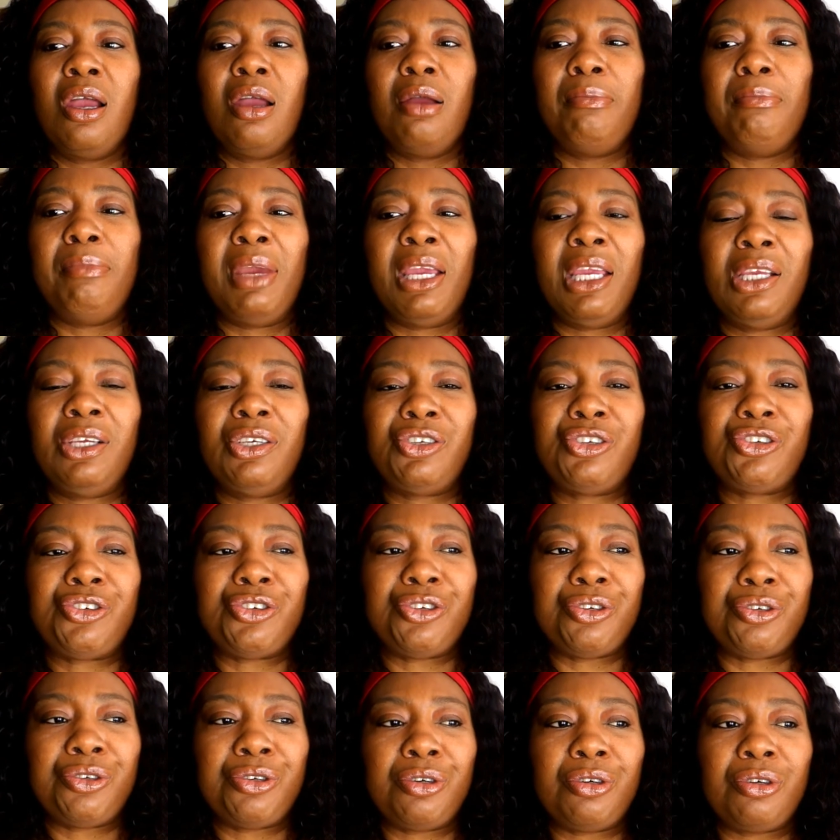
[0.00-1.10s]
make
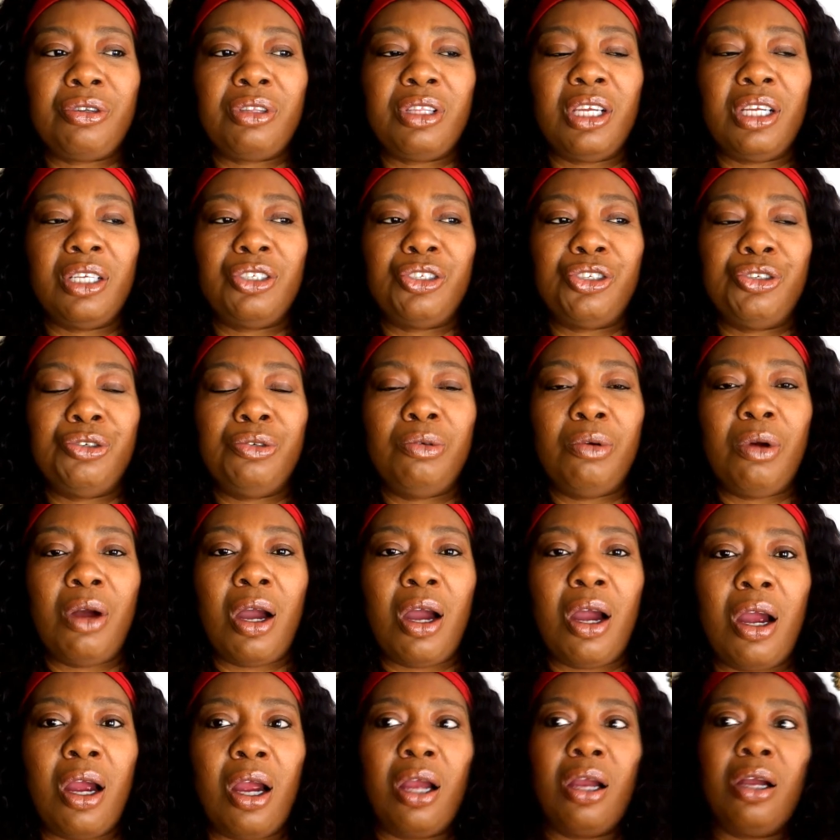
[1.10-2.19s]
sure that you
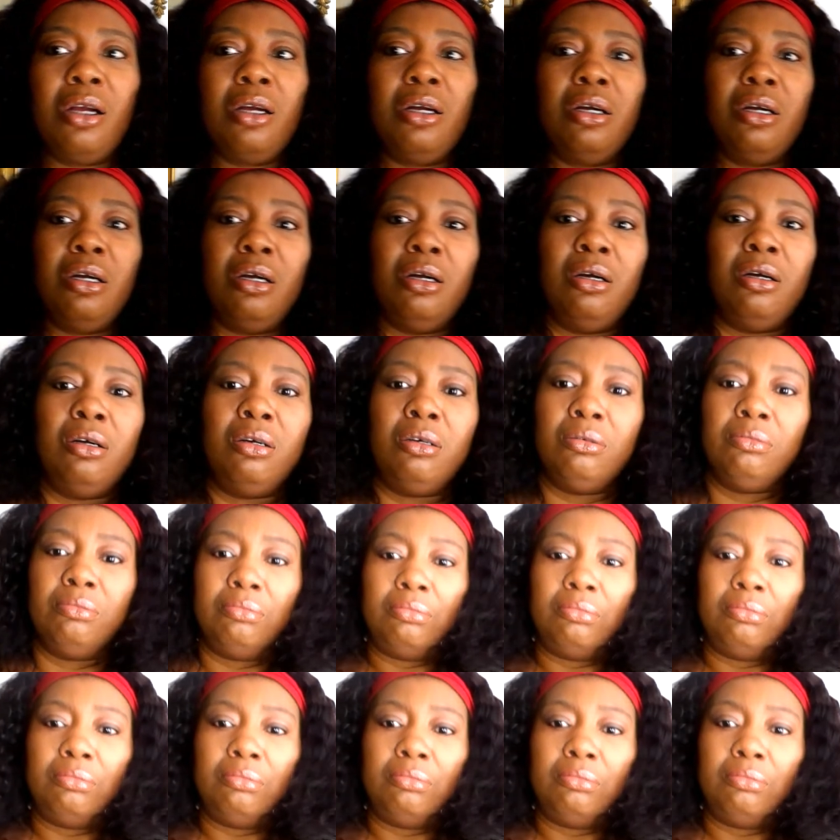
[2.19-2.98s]
are um,